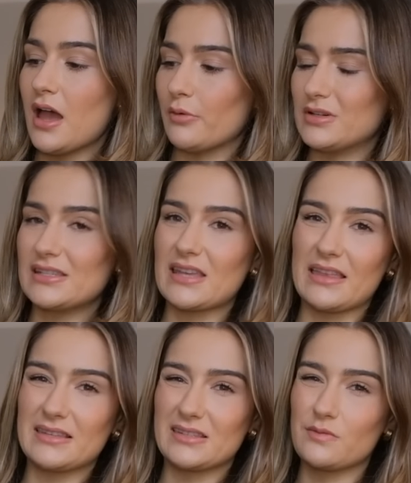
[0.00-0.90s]
I wouldn't say
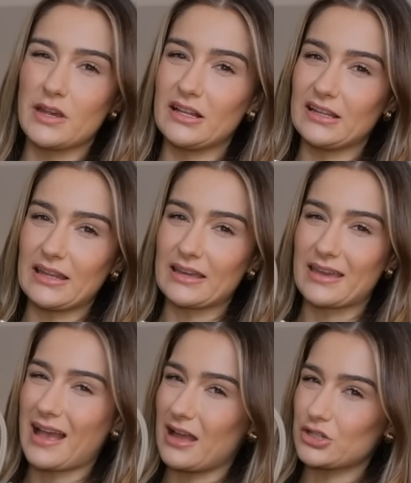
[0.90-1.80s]
this is really like a
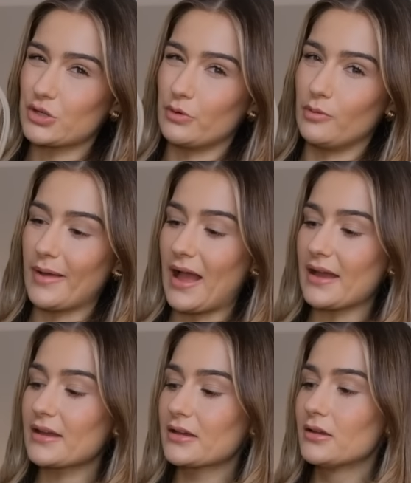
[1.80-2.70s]
casual bag.